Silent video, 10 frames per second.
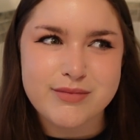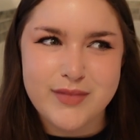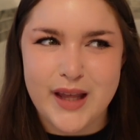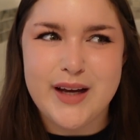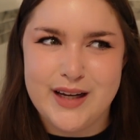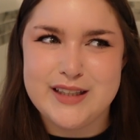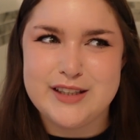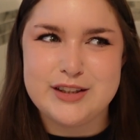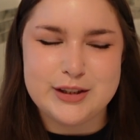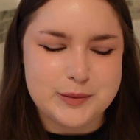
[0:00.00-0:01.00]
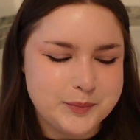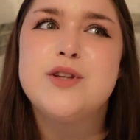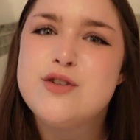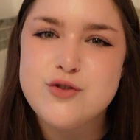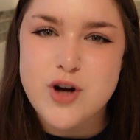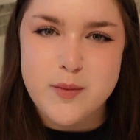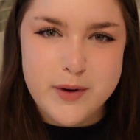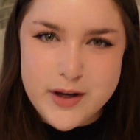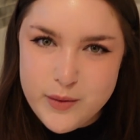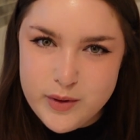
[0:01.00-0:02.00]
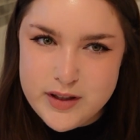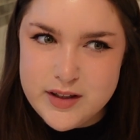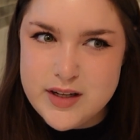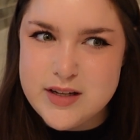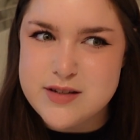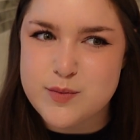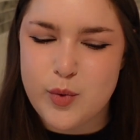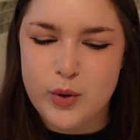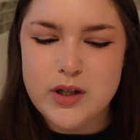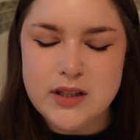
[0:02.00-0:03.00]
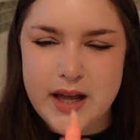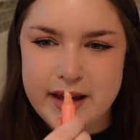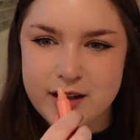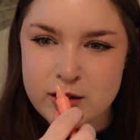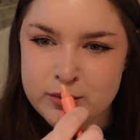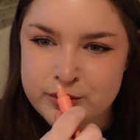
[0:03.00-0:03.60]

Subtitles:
like honeydew. But the strawberry one is more like,